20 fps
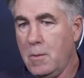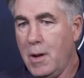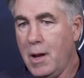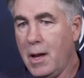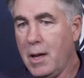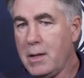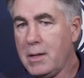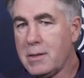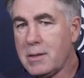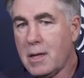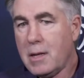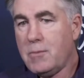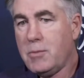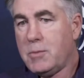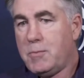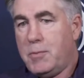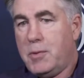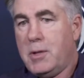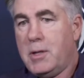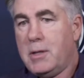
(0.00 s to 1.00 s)
Well, anytime
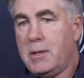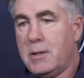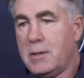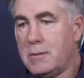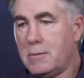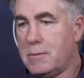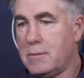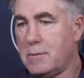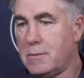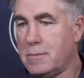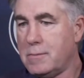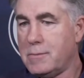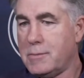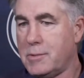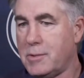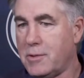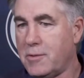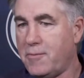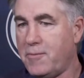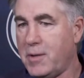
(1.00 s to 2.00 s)
you play
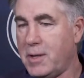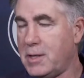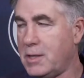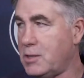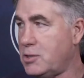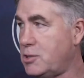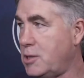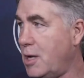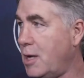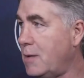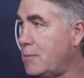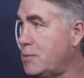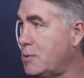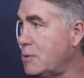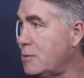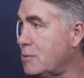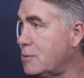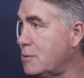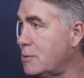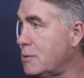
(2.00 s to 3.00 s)
the defending champs,
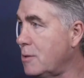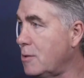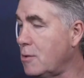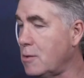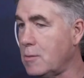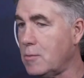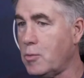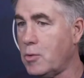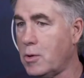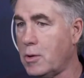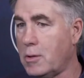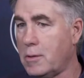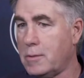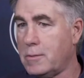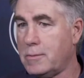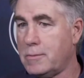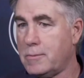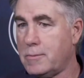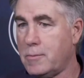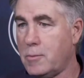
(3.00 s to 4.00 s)
there's a little more
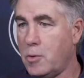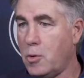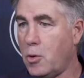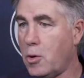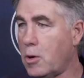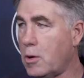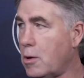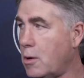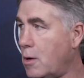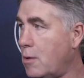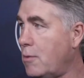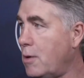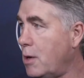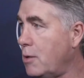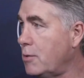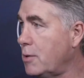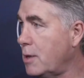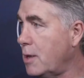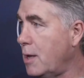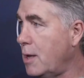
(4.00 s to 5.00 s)
aura
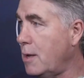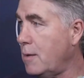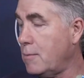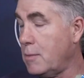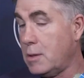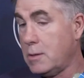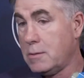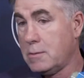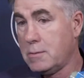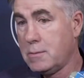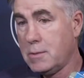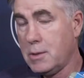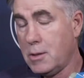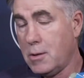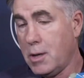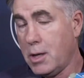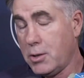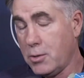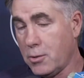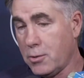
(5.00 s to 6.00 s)
around the game. And, you
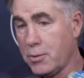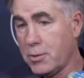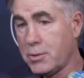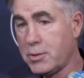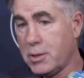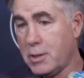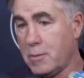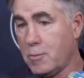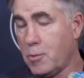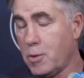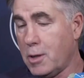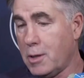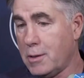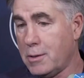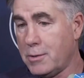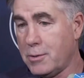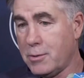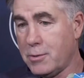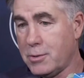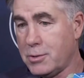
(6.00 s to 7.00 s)
know, I know their team
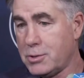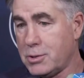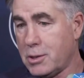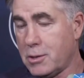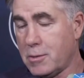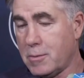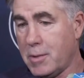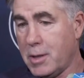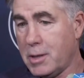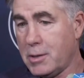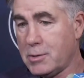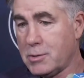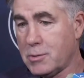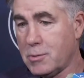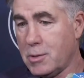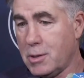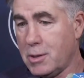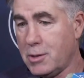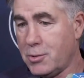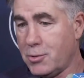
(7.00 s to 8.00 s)
well, I know their general manager
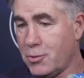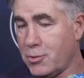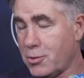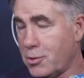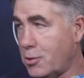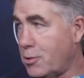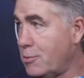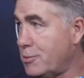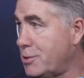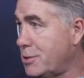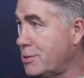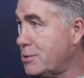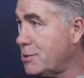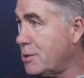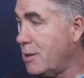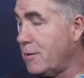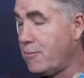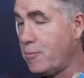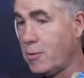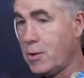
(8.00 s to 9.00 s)
well, I know their coaching
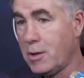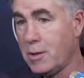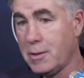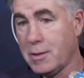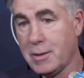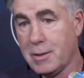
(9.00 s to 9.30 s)
staff well.